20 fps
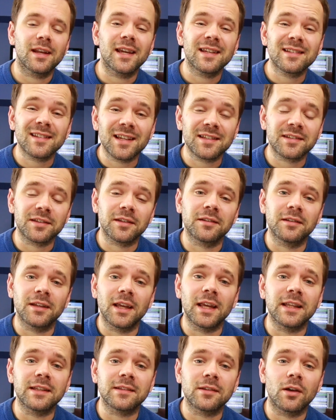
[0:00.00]
Today's lesson
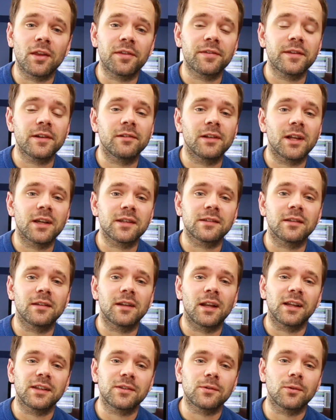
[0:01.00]
is a theory
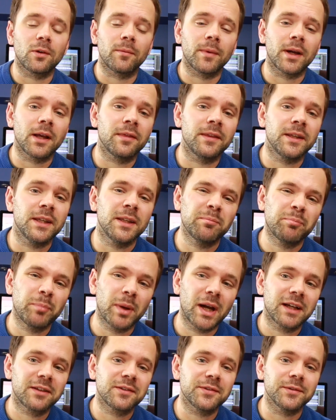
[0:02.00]
lesson and it's all about the
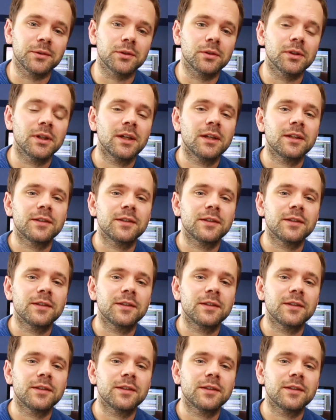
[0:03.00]
backdoor